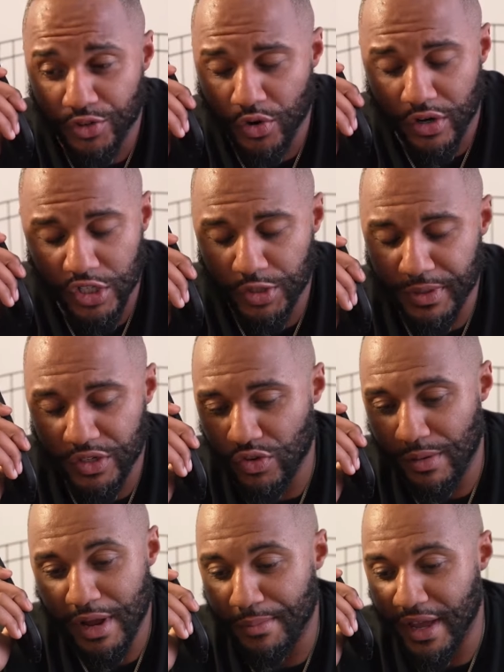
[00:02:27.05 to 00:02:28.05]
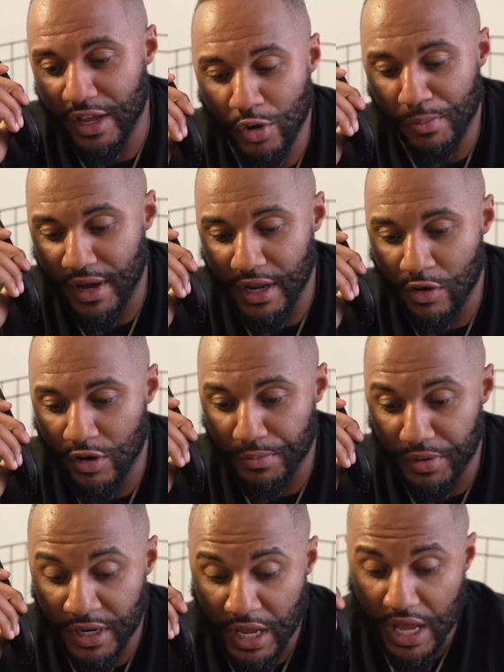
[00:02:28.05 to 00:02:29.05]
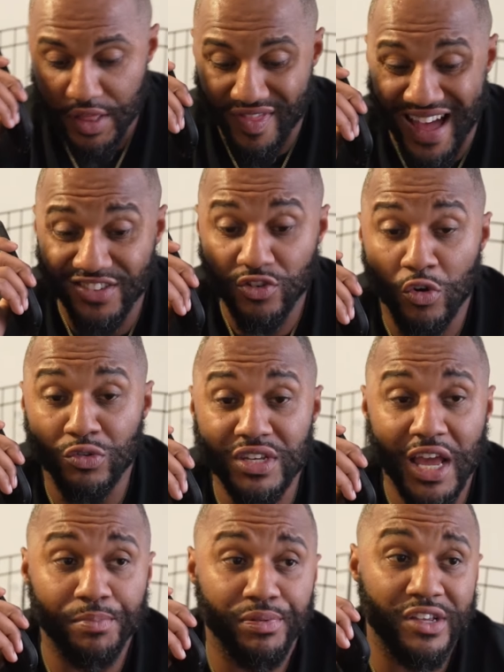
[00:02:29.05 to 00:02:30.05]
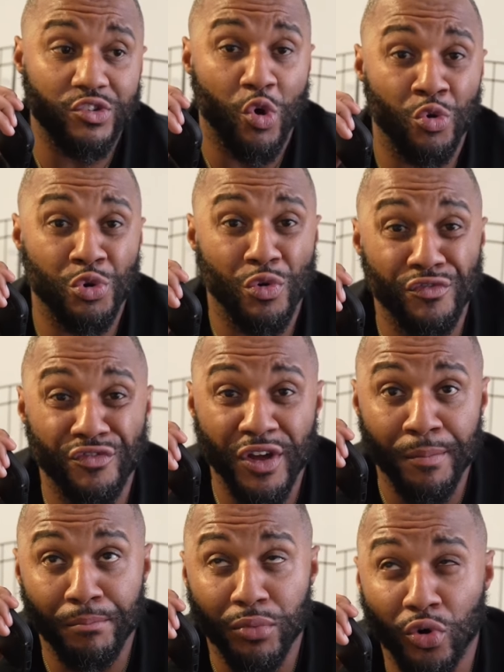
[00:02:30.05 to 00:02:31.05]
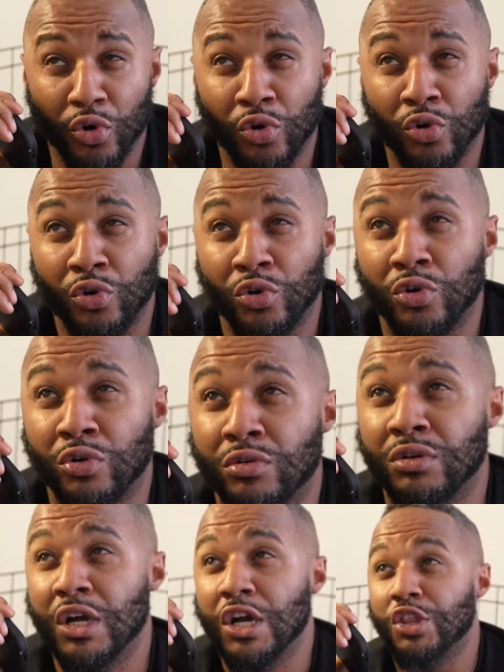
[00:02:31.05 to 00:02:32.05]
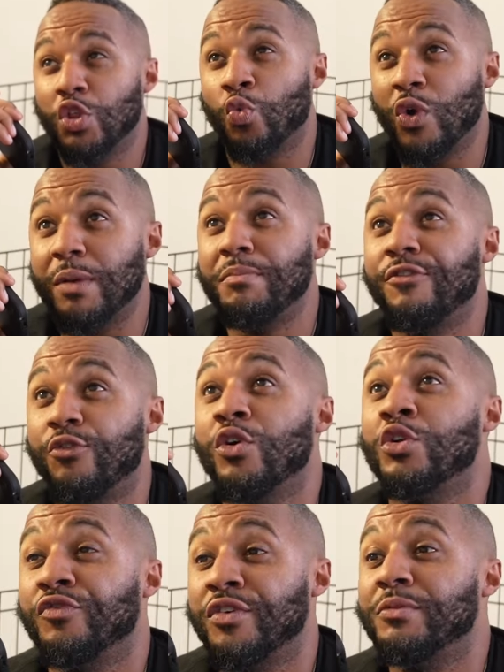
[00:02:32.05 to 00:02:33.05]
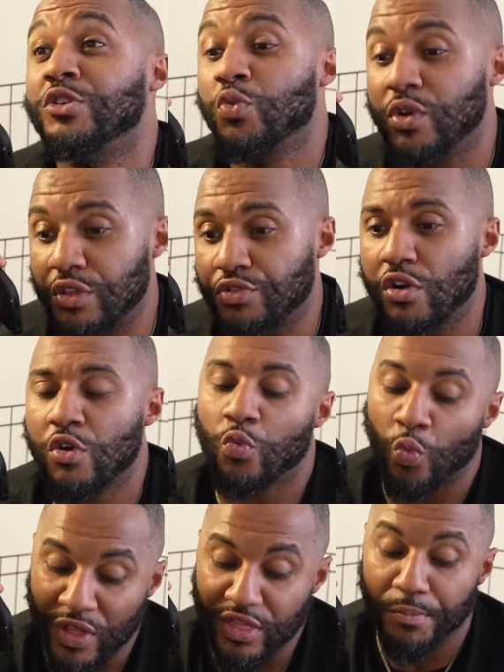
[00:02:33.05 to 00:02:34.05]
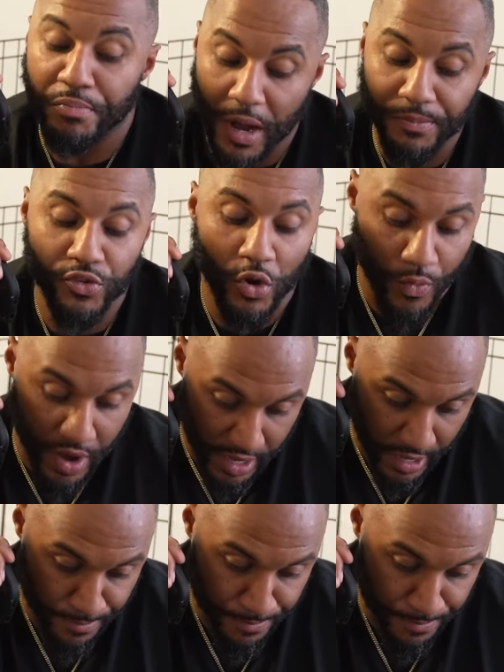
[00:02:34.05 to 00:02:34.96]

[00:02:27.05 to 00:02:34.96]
charges me, so I'm not making no money on it. But that's going to take place on the week before November 23rd, when the pups are ready.